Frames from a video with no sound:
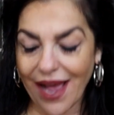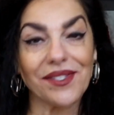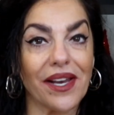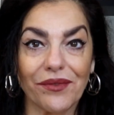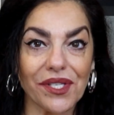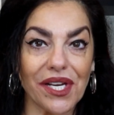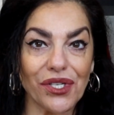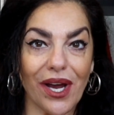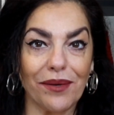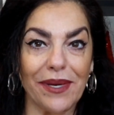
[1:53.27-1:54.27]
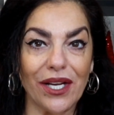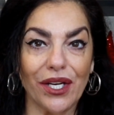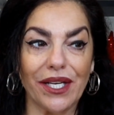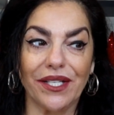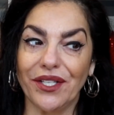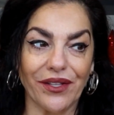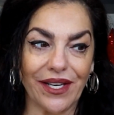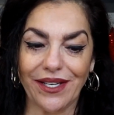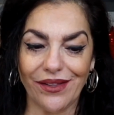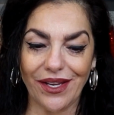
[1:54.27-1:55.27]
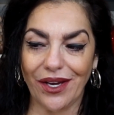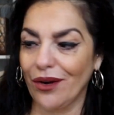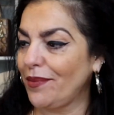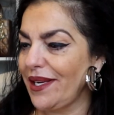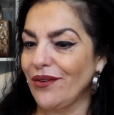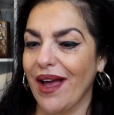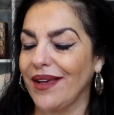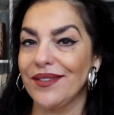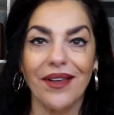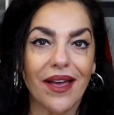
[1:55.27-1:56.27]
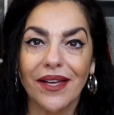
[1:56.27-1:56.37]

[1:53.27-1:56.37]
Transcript: I said I was going to try to be good until the end of the year, but you guys